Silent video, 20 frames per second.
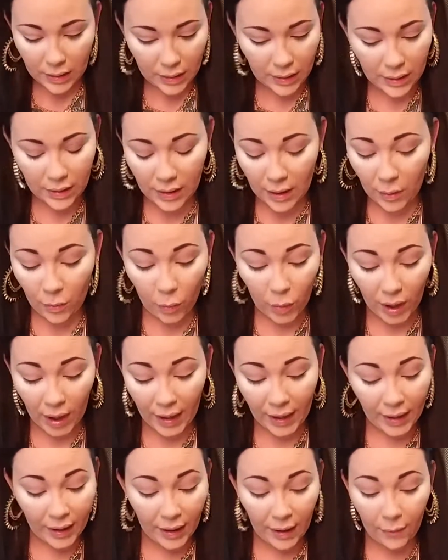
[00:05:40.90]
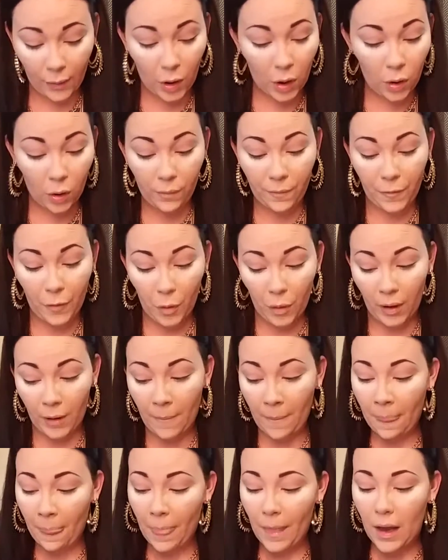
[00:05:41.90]
than what I could ever hope for.
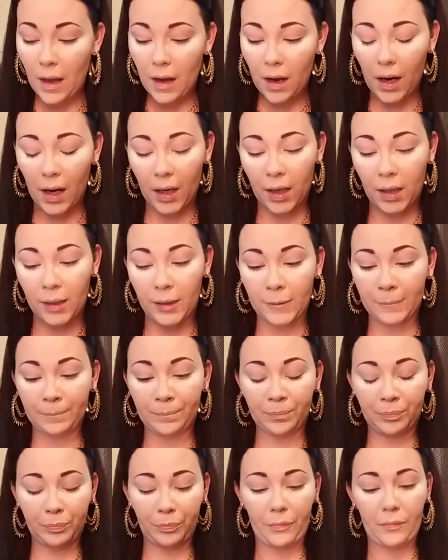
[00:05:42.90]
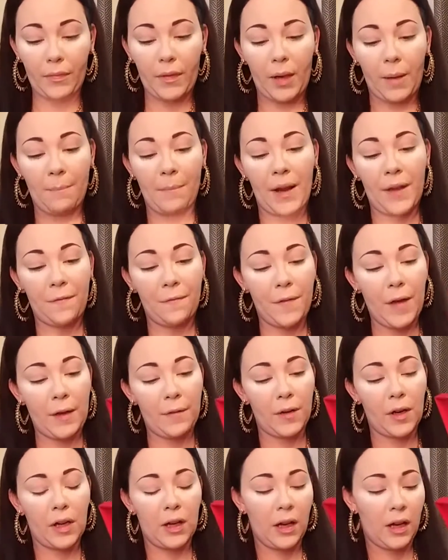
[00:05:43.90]
My
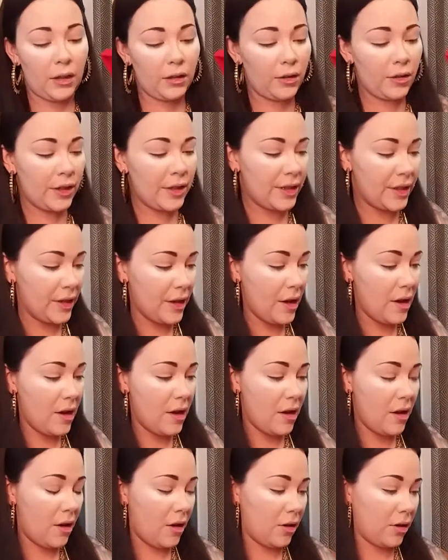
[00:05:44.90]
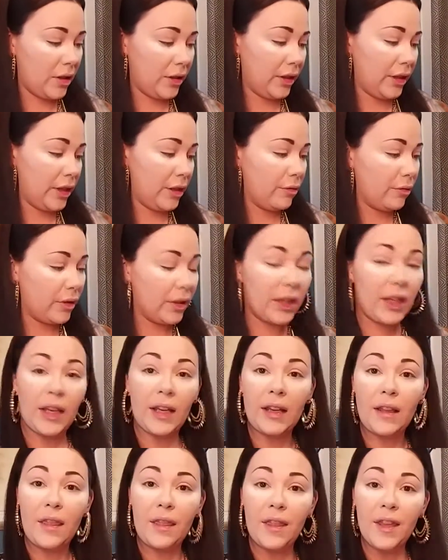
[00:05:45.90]
favorite colors are
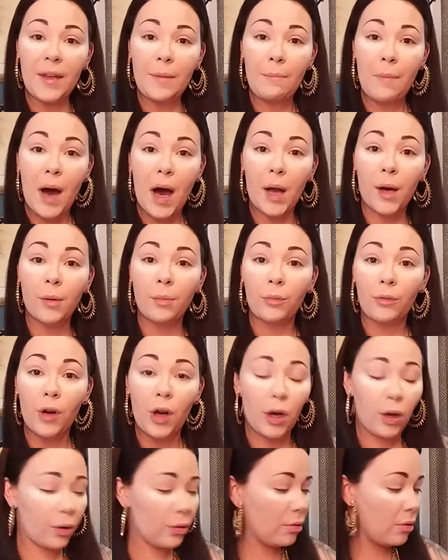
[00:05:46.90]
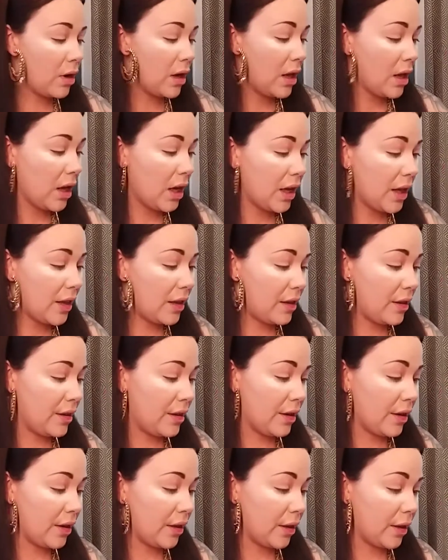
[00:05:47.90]
literally the bottom row,
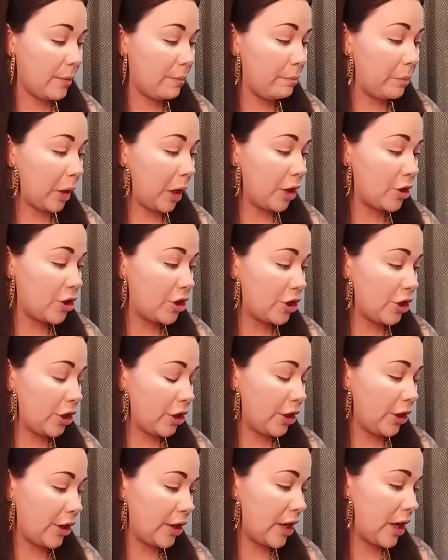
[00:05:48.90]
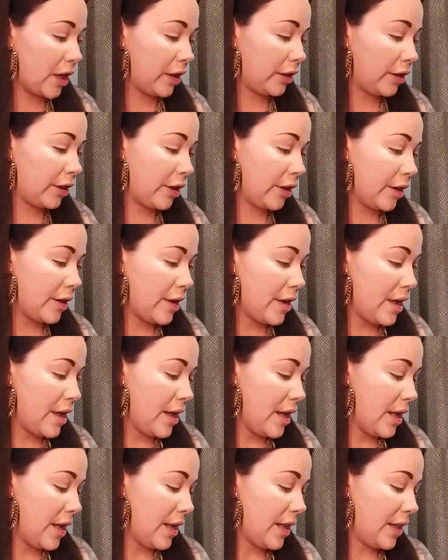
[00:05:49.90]
the Bloodsugar color,
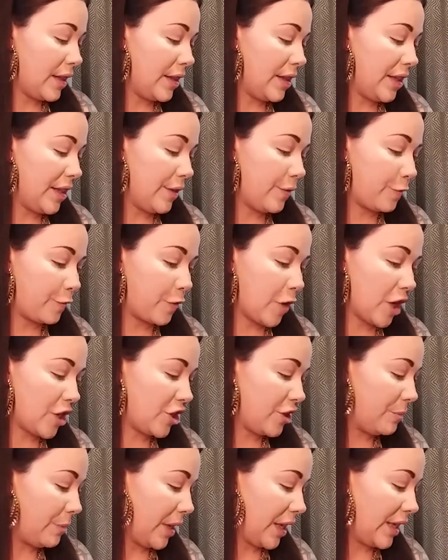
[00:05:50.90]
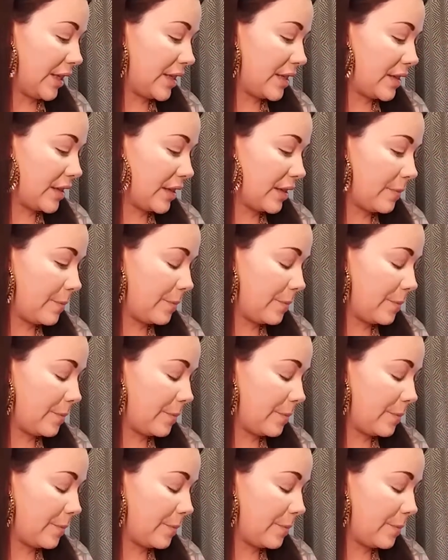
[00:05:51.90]
the Fresh Meat,